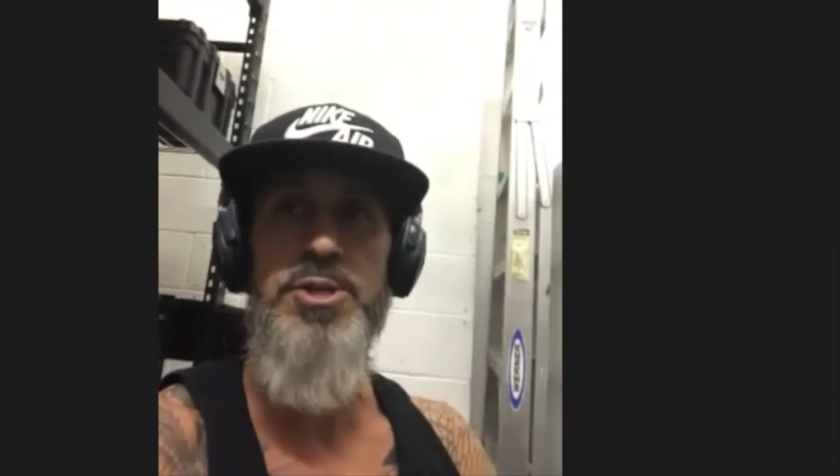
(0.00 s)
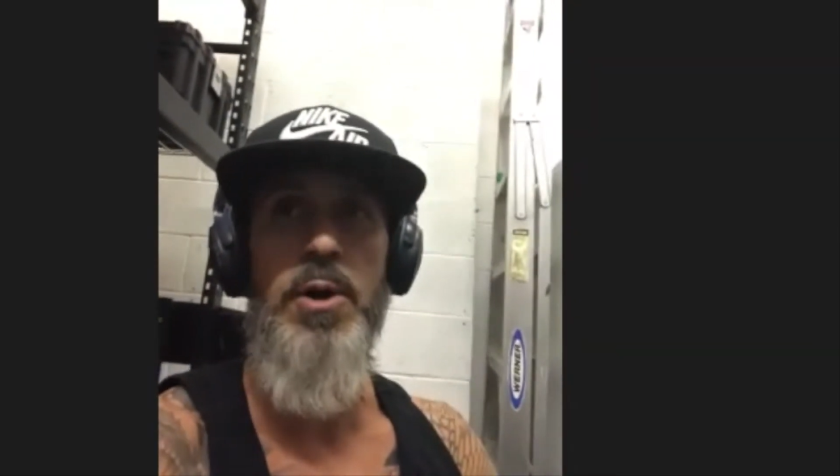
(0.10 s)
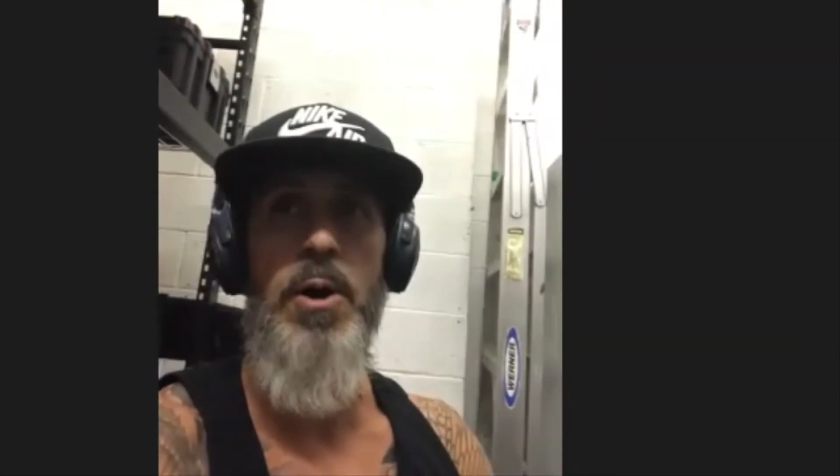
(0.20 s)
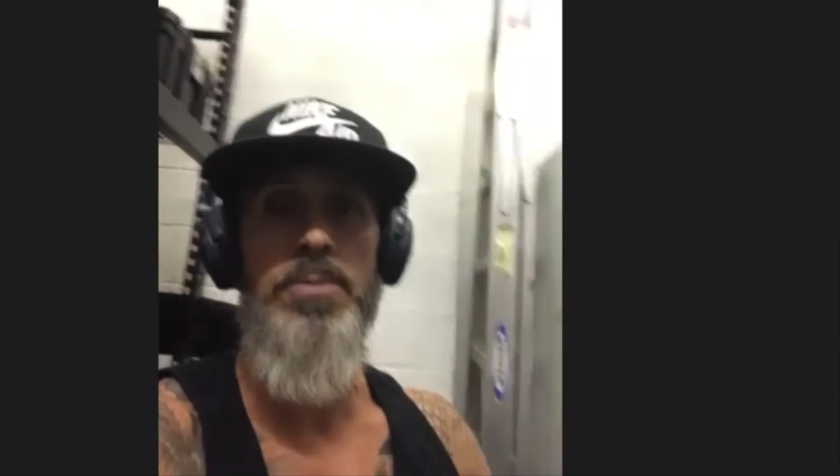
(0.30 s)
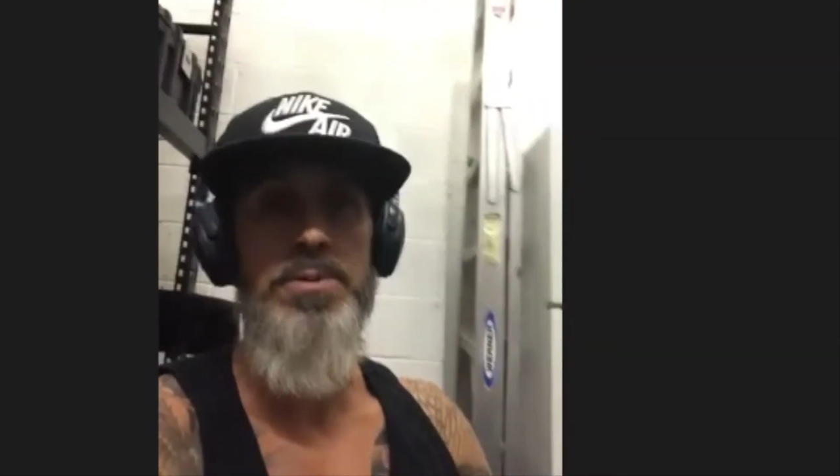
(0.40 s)
your
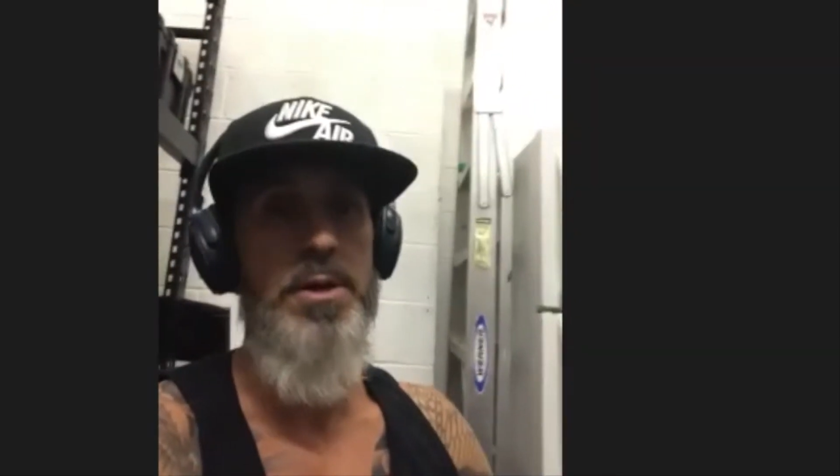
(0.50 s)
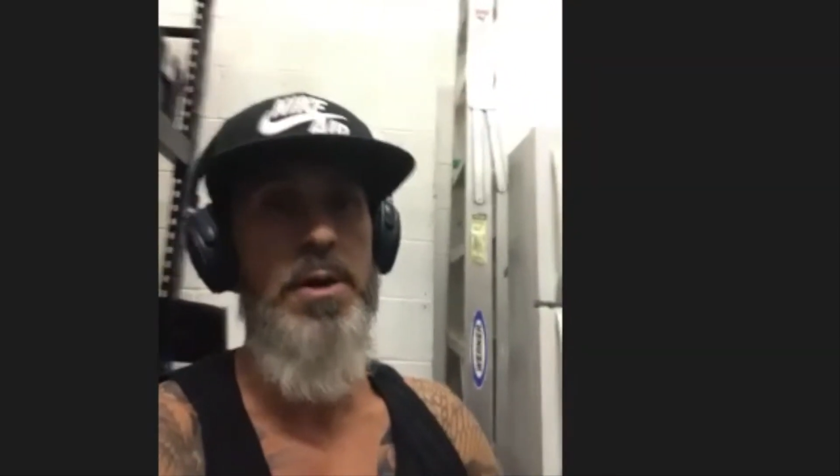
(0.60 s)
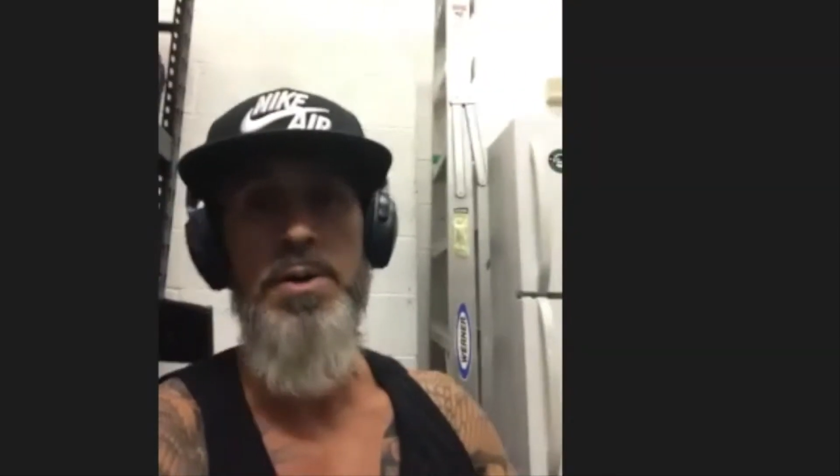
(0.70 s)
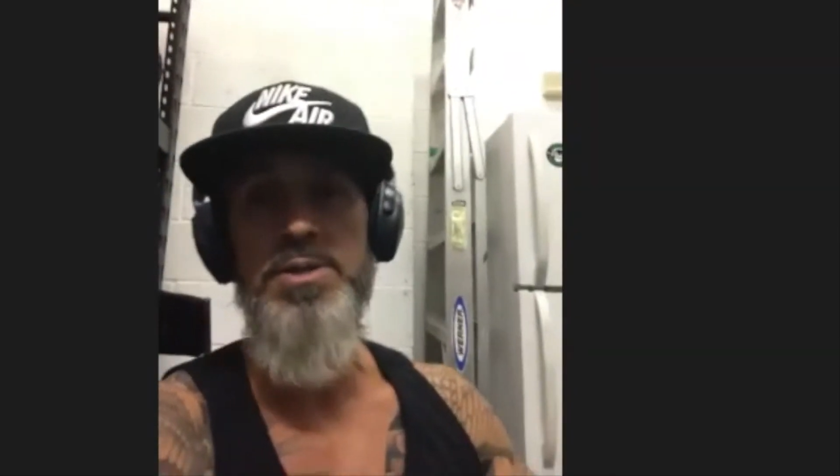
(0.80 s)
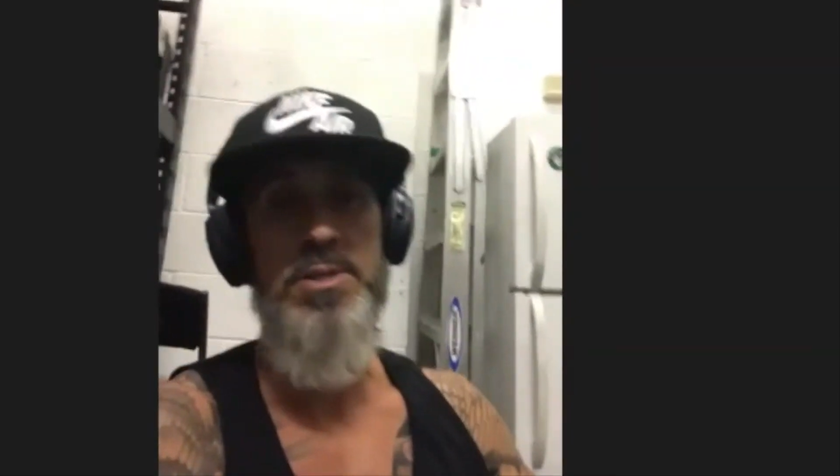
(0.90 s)
own,
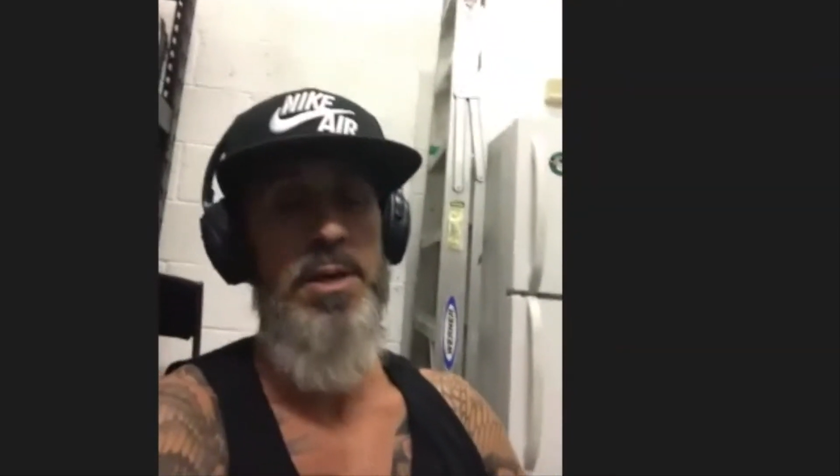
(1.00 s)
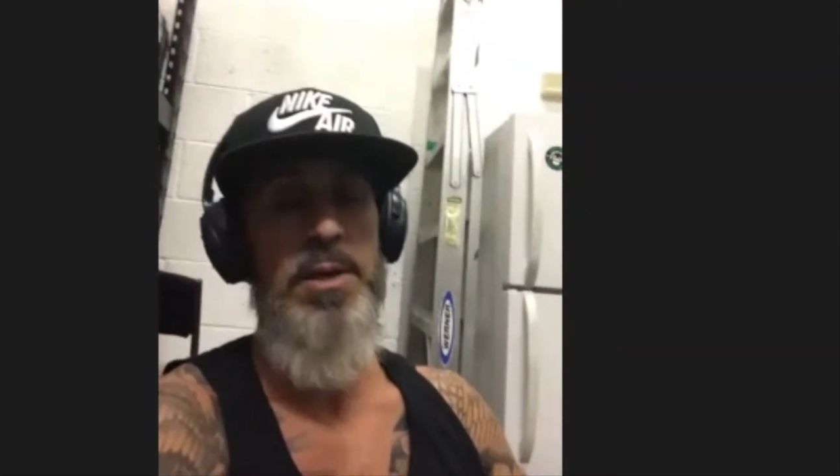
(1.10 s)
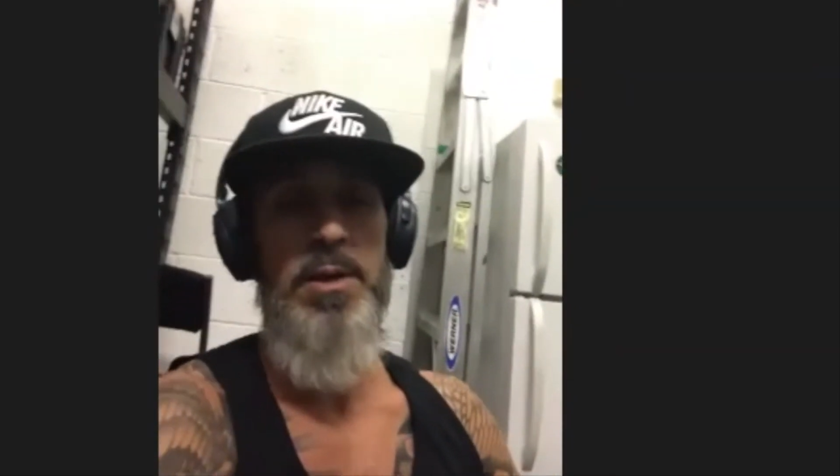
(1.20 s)
it's,